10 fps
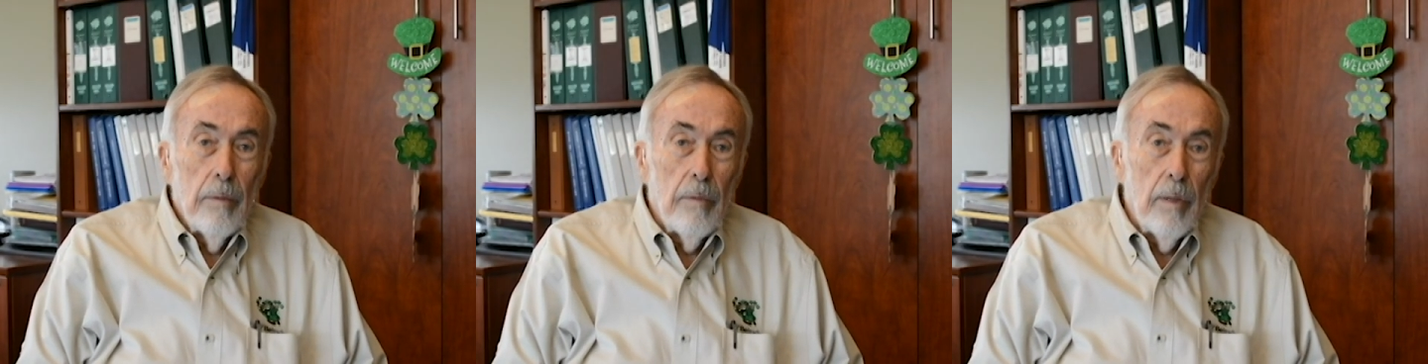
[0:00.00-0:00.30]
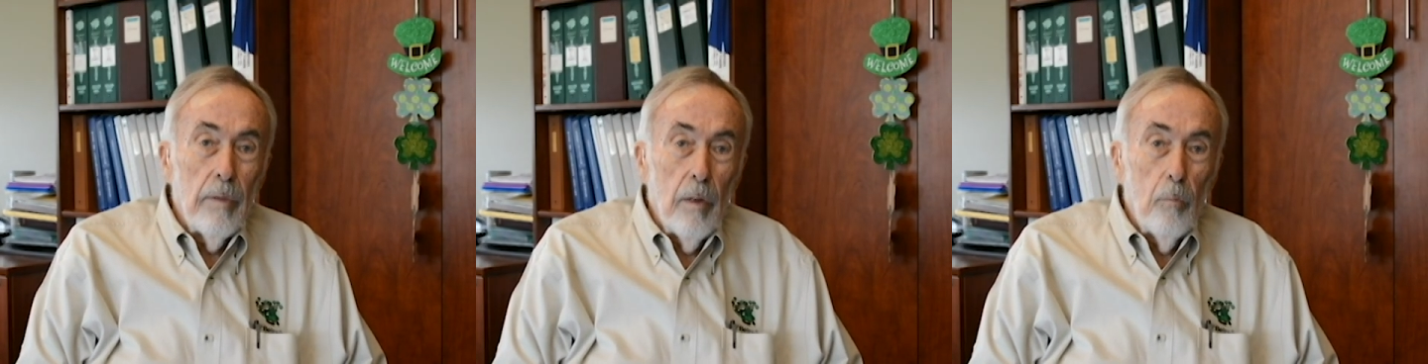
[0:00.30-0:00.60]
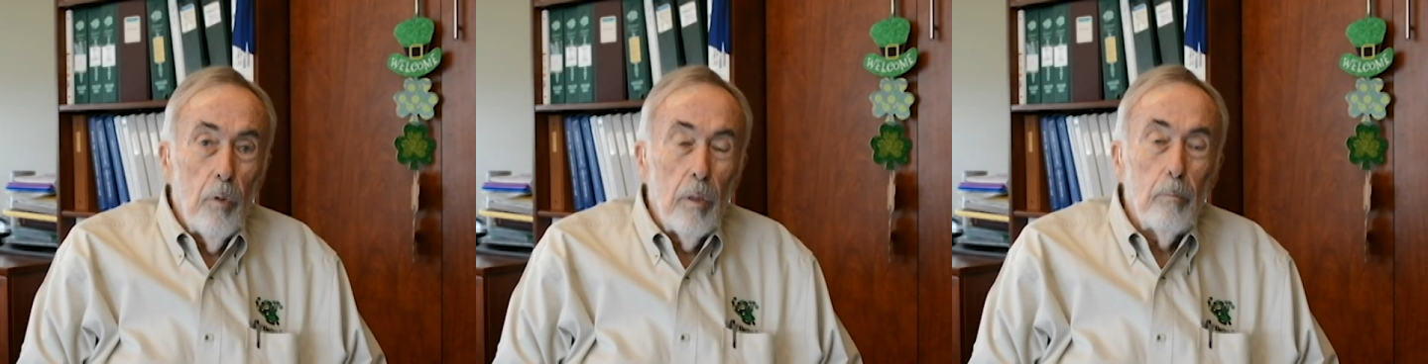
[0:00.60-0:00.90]
then they
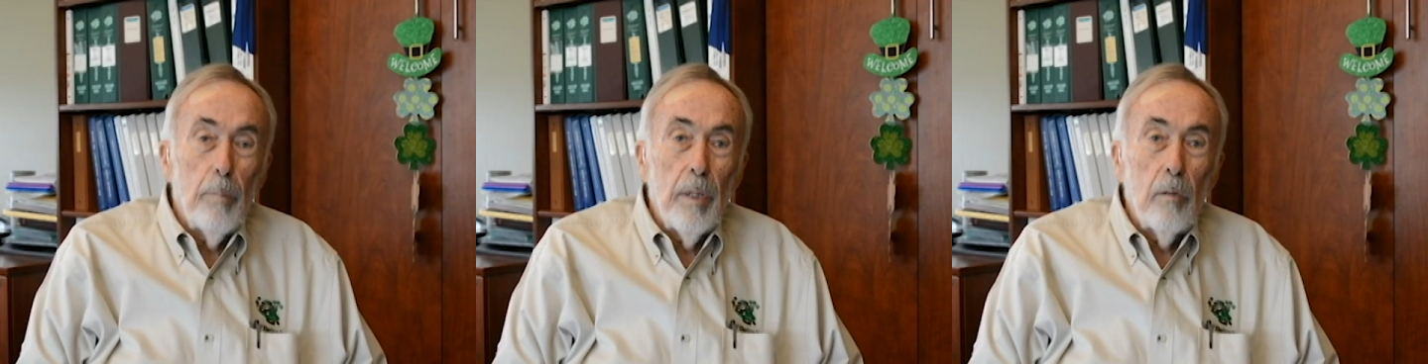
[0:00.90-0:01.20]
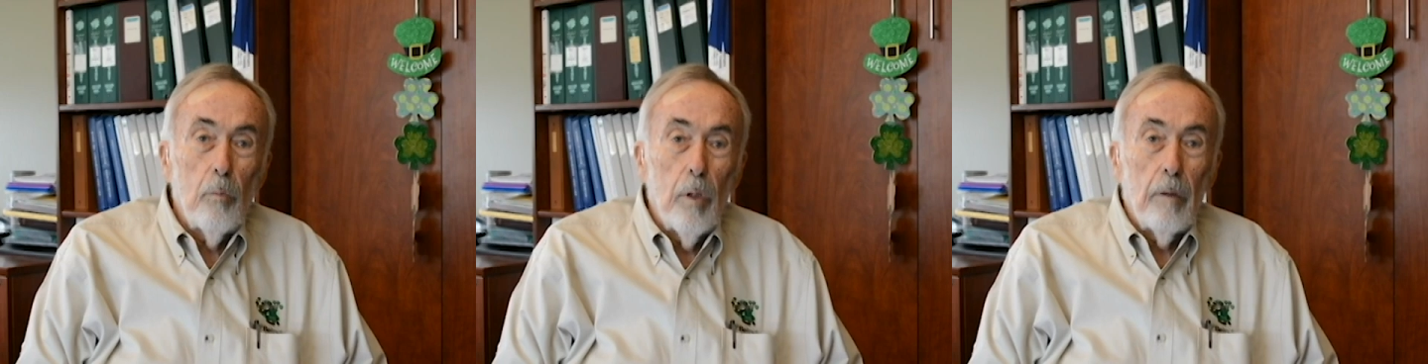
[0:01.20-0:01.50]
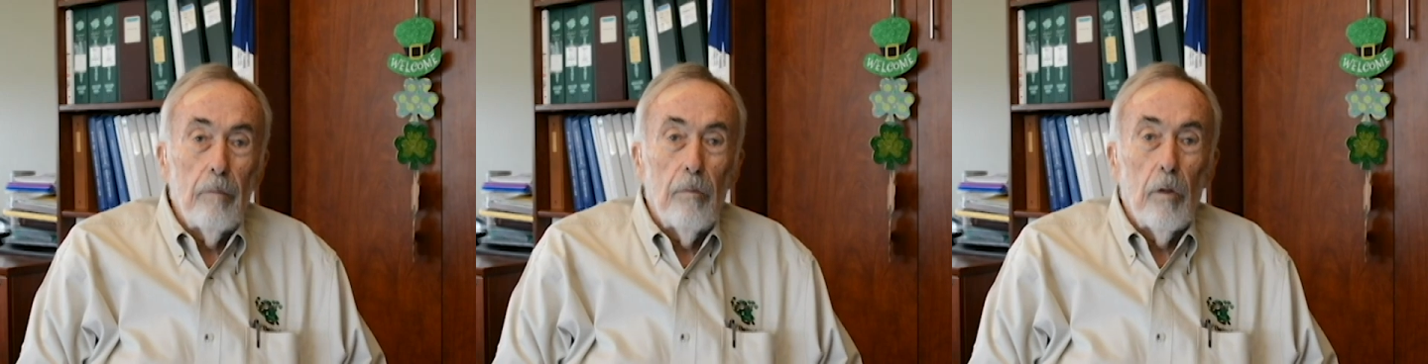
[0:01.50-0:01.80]
wouldn't build
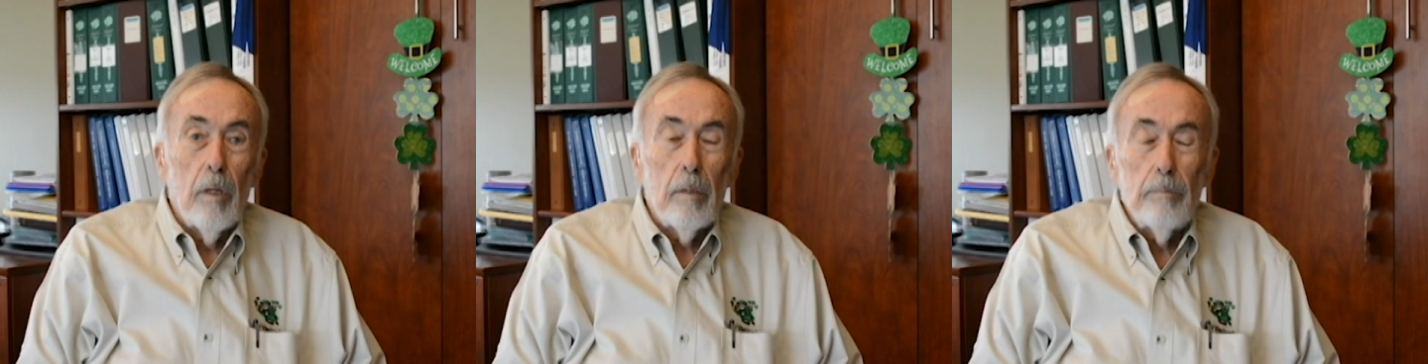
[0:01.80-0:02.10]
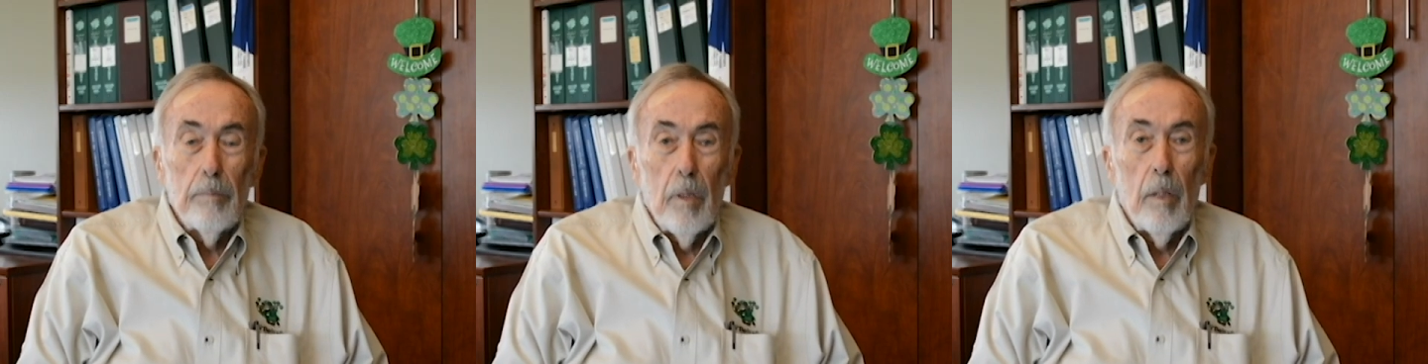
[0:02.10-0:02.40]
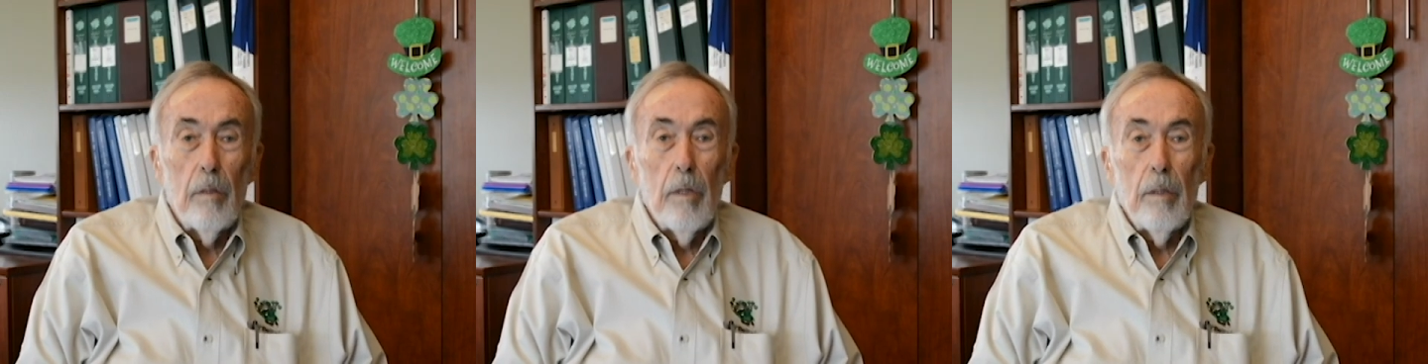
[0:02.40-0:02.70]
one for
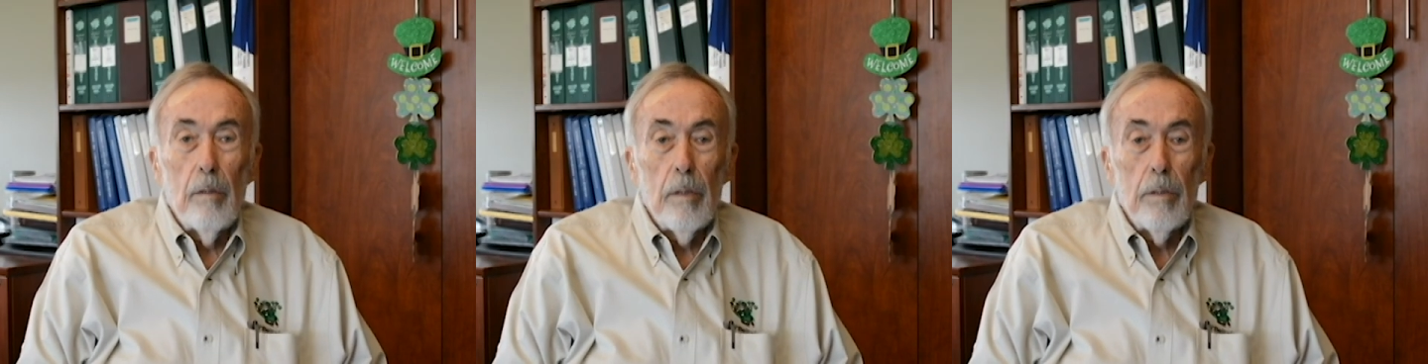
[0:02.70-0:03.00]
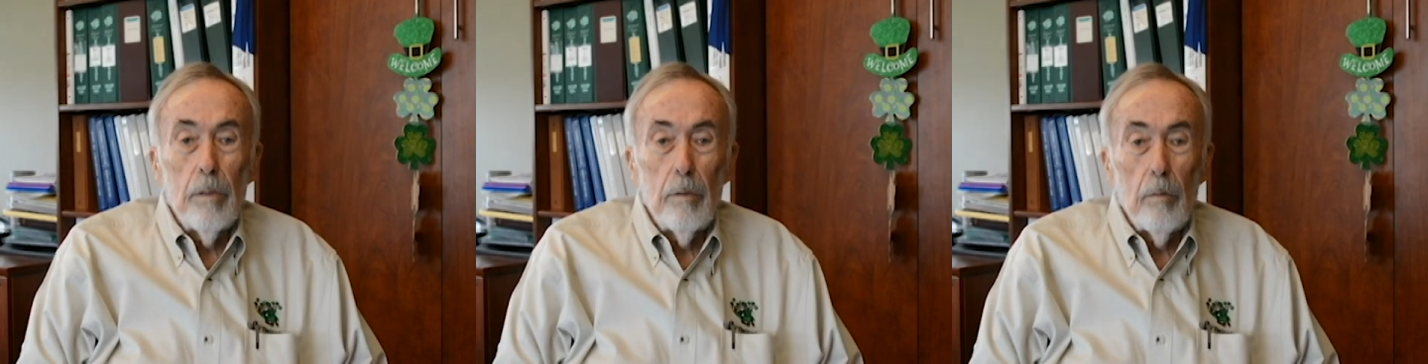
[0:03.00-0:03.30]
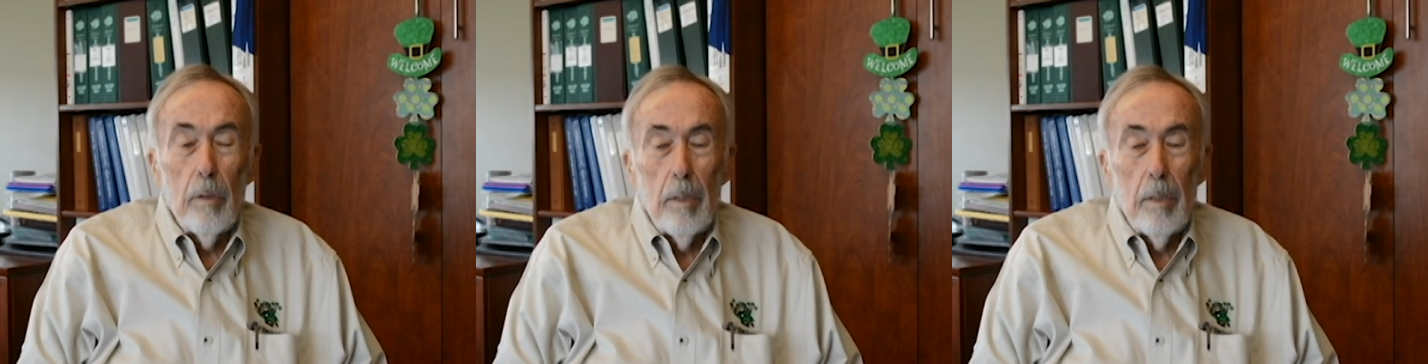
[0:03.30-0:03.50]
a year or two.